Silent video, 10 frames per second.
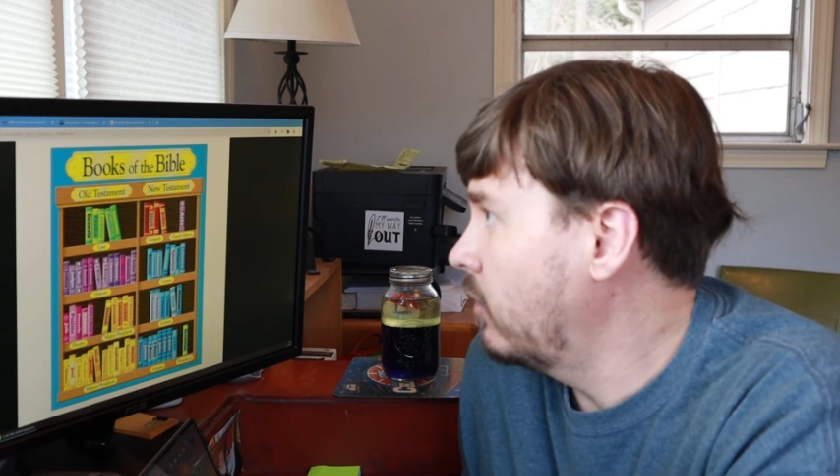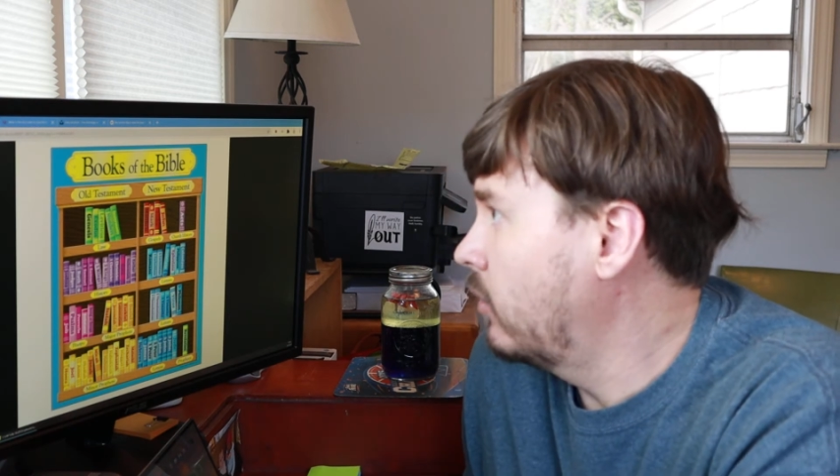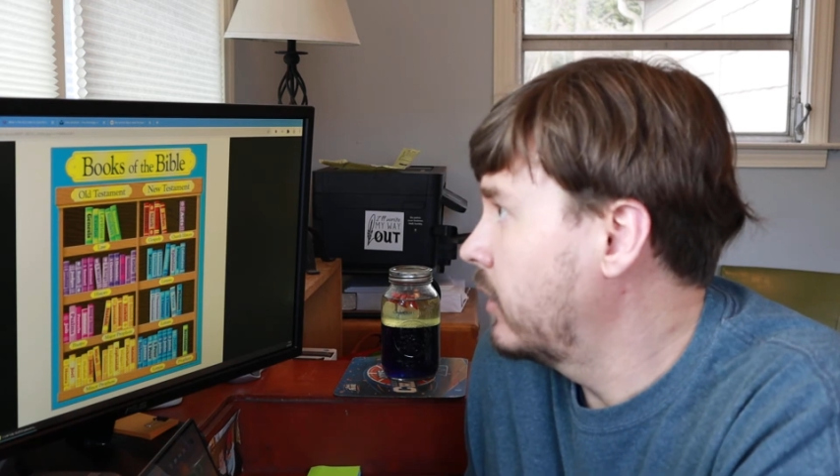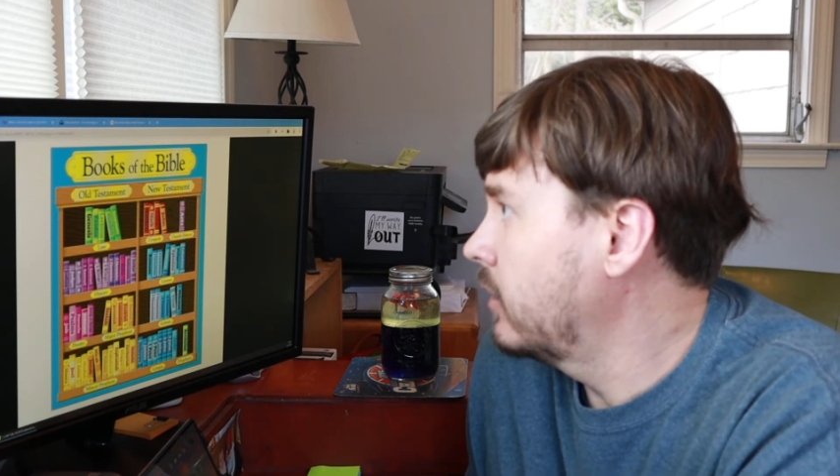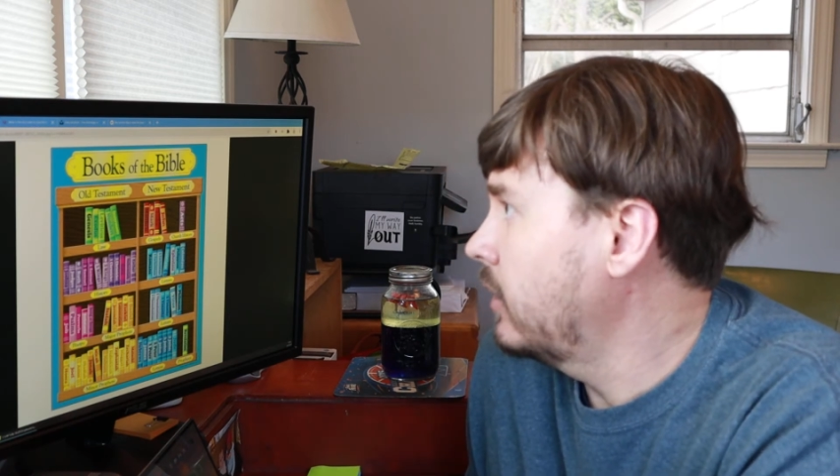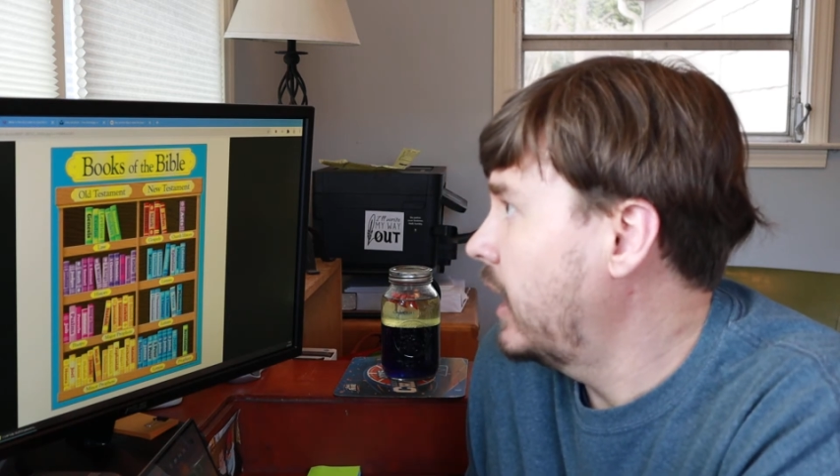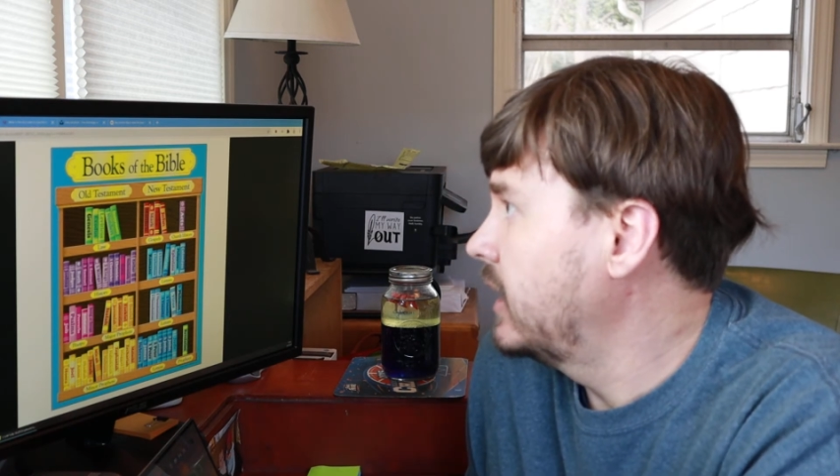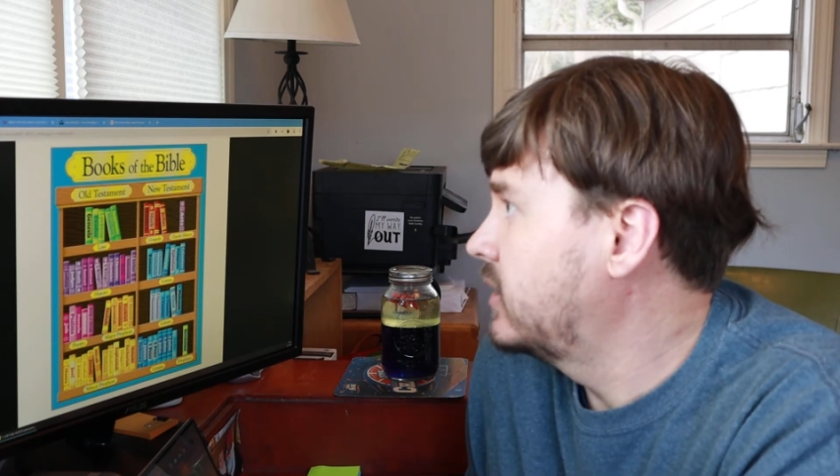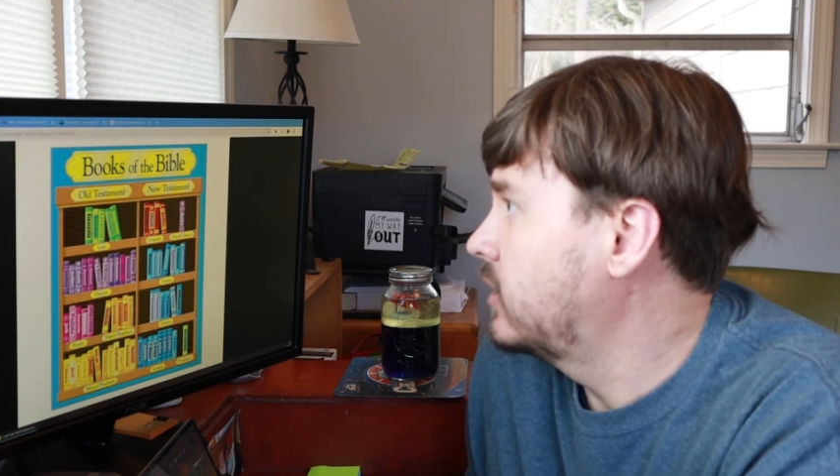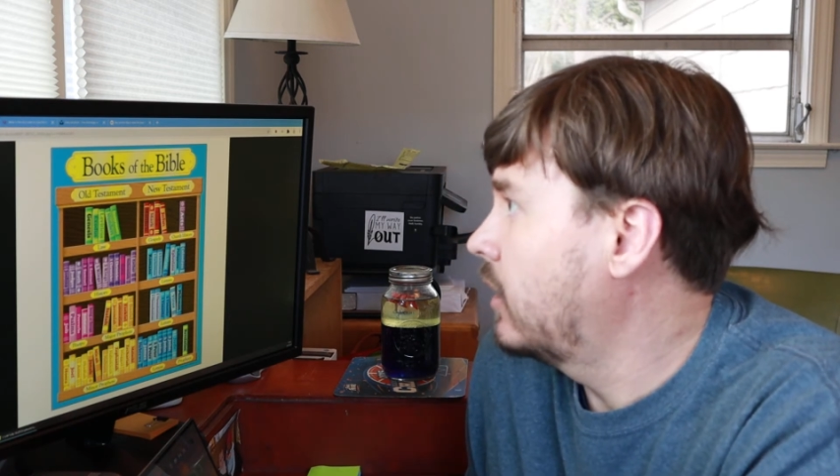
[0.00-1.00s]
order I
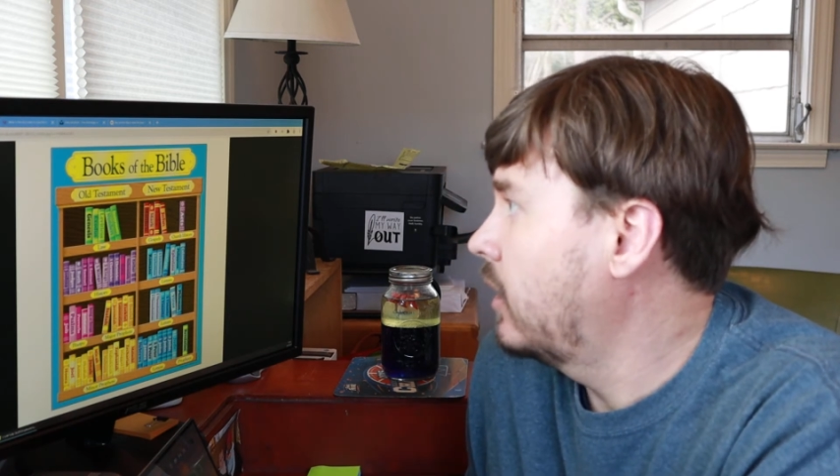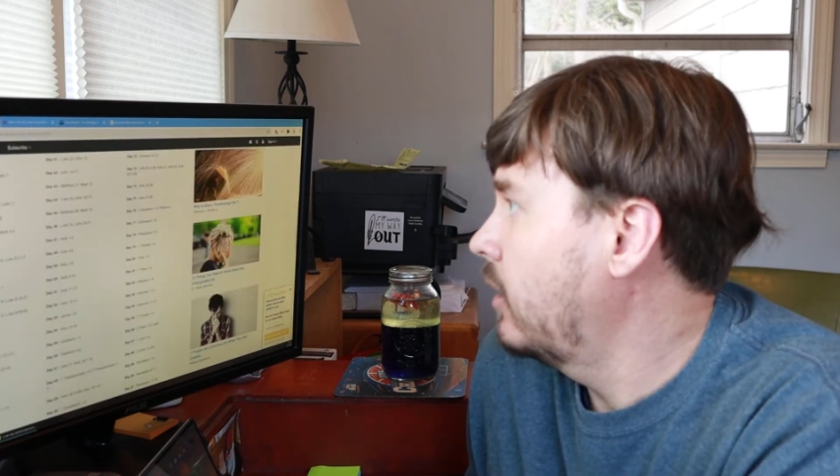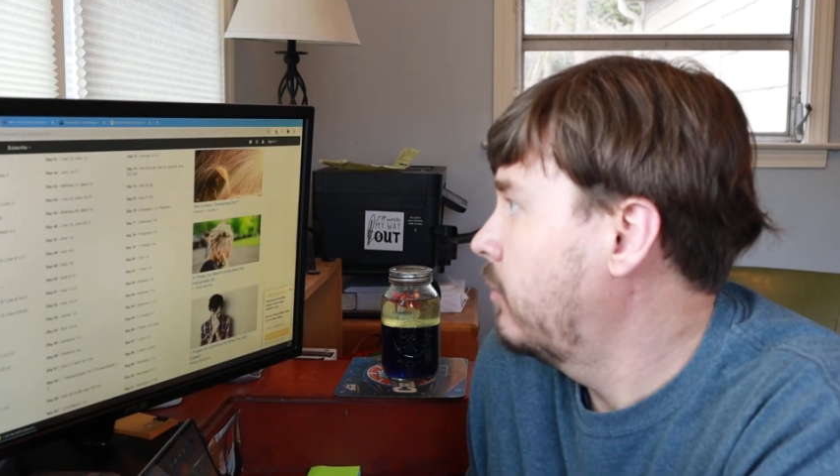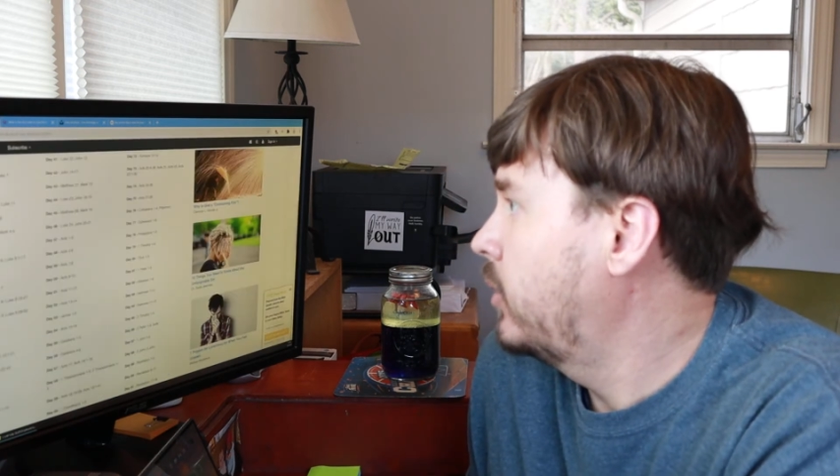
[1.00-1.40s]
saw